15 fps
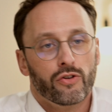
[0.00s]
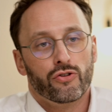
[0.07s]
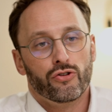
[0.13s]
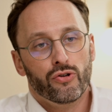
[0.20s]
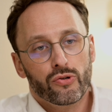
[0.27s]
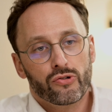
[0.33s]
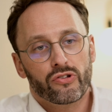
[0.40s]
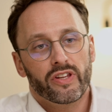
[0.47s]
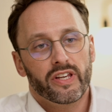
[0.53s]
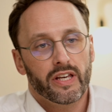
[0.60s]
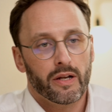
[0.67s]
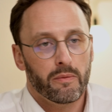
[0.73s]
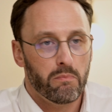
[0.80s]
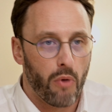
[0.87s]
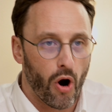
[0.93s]
Usually
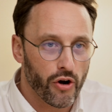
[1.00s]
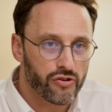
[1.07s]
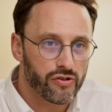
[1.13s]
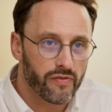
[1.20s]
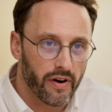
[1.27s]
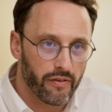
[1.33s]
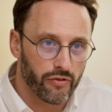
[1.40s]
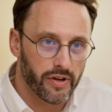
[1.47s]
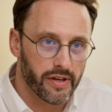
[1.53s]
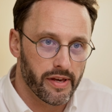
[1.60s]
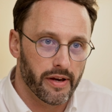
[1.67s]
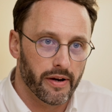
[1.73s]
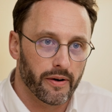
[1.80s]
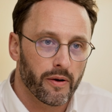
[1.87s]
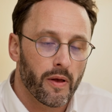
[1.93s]
in March of every
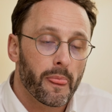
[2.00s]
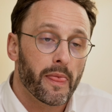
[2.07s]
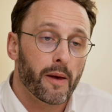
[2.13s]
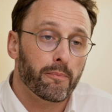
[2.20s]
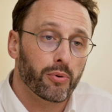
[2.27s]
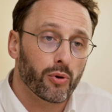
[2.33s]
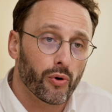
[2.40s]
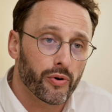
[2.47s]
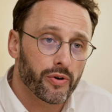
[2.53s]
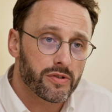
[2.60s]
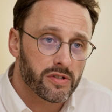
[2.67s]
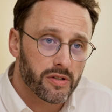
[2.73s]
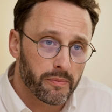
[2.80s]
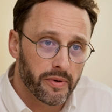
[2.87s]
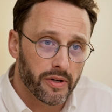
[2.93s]
year, employers
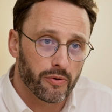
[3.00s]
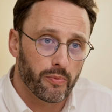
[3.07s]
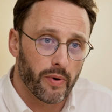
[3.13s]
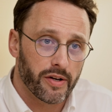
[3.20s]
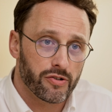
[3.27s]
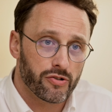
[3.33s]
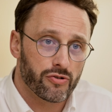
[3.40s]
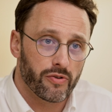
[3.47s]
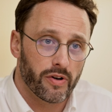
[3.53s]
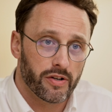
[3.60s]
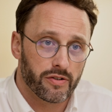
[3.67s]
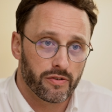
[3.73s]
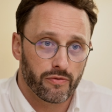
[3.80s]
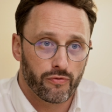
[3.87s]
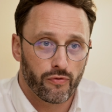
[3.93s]
submit a
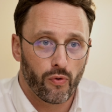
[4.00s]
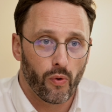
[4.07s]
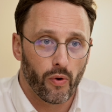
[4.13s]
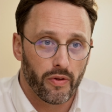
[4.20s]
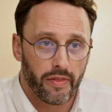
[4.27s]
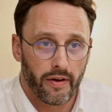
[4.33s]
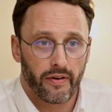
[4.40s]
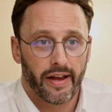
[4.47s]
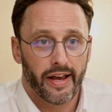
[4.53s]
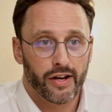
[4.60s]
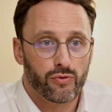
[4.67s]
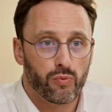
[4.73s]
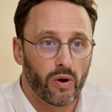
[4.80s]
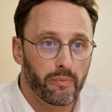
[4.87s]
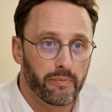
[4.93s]
registration for their
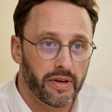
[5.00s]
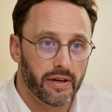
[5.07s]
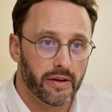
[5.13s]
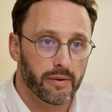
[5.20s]
H1B